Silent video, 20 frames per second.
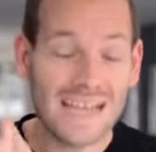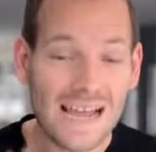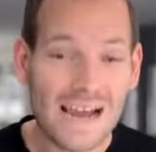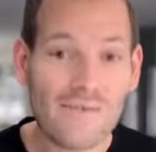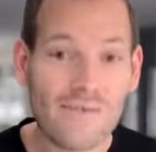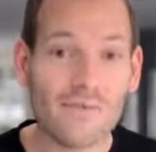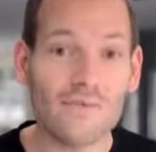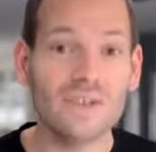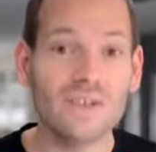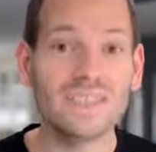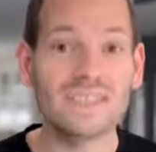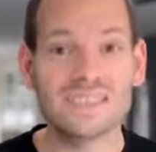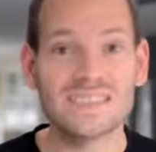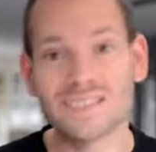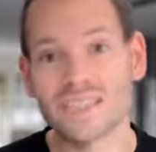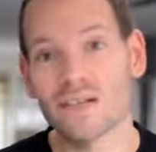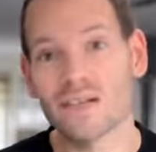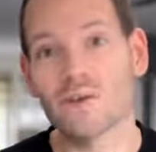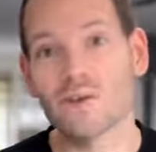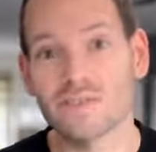every
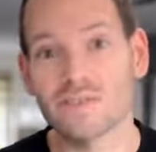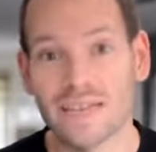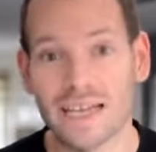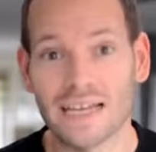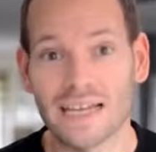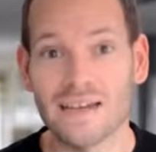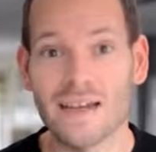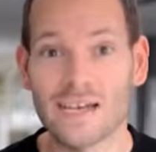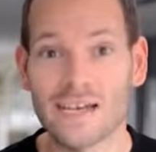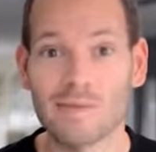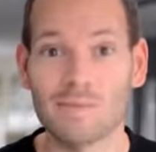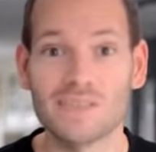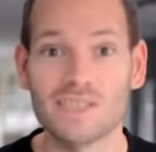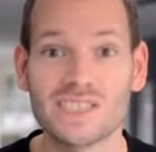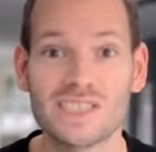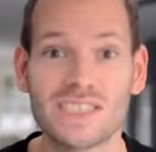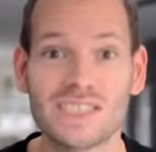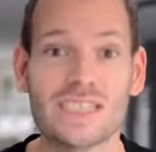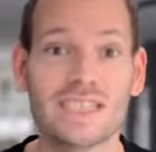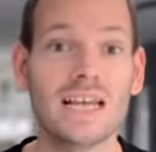single day, like a
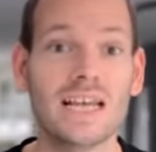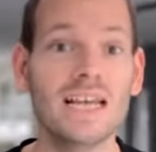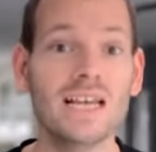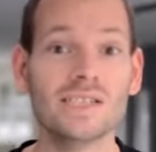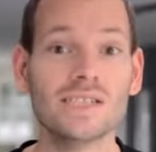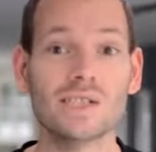machine.